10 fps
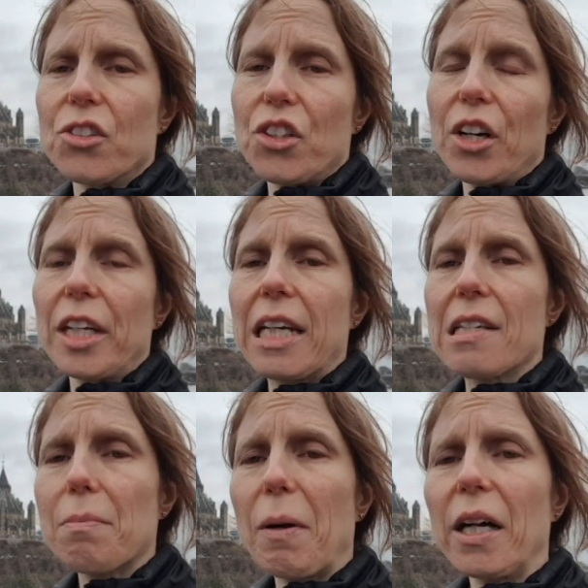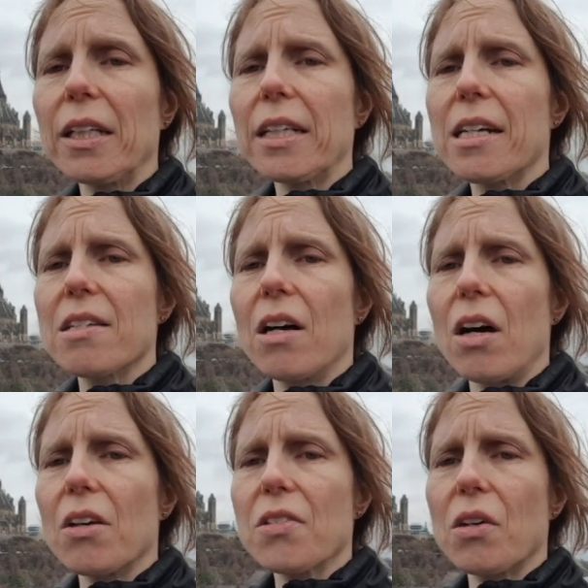journey is partly
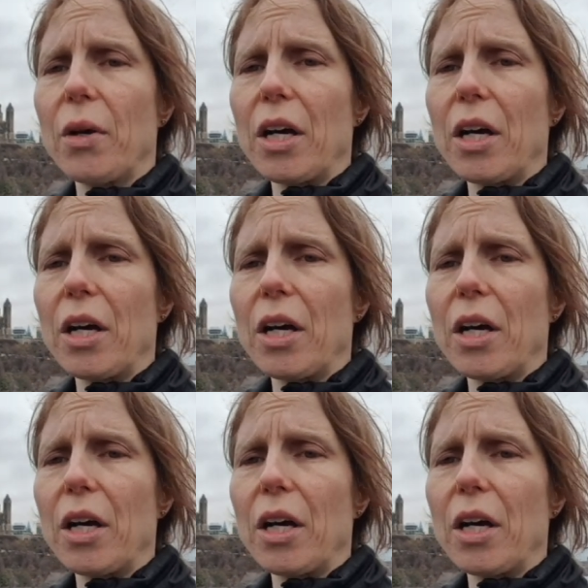also